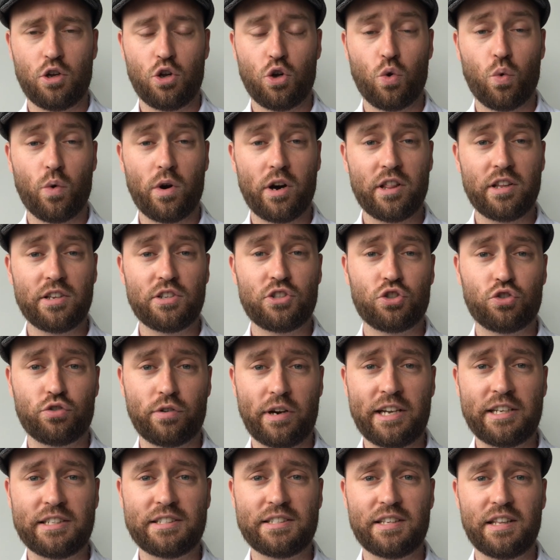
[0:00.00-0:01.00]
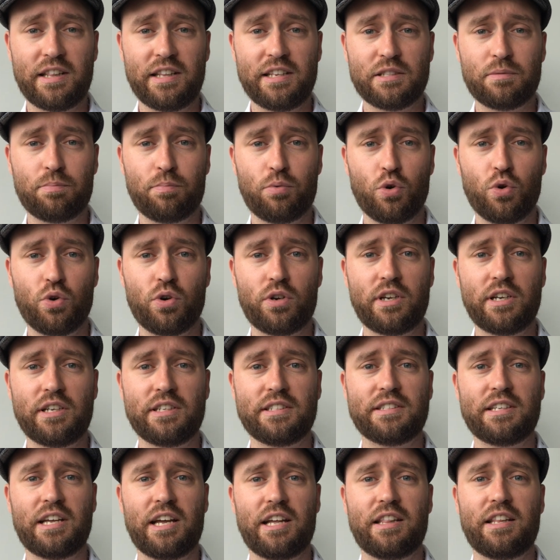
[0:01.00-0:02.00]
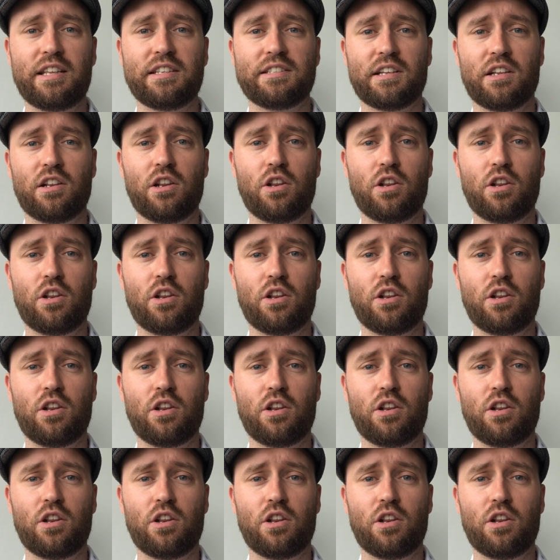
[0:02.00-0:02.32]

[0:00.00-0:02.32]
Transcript: One of the strengths of this book is that there's a